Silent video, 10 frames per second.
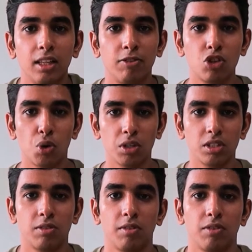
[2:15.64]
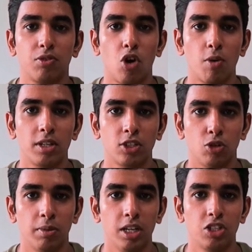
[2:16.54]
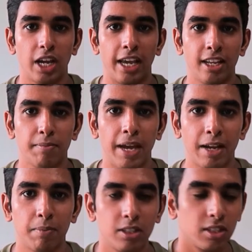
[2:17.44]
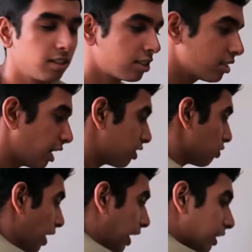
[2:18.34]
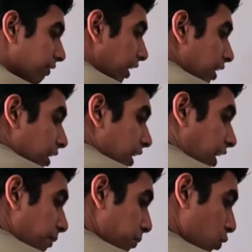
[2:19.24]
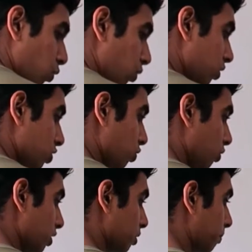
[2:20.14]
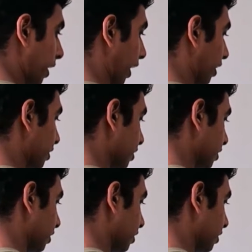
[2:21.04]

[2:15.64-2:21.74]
the shoulders forward so much, and the back muscles start to activate and pull the shoulders back.